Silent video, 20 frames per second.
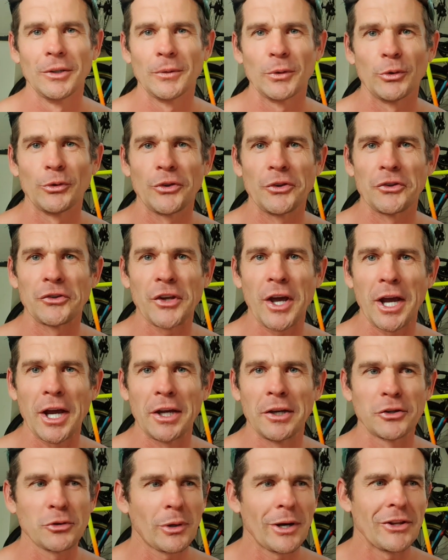It was
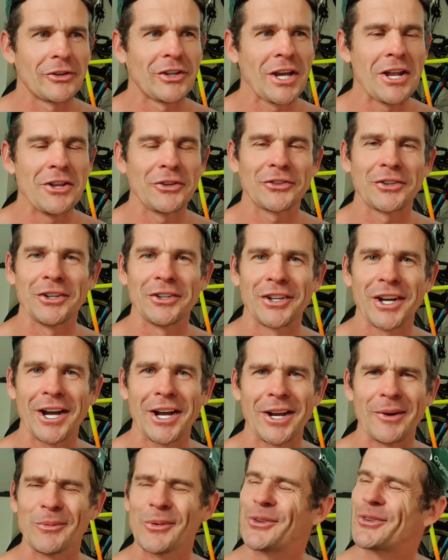insane. 20 cents a
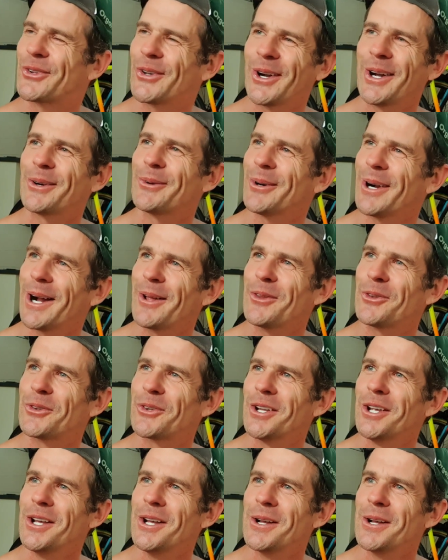day. I'm just like, wow, this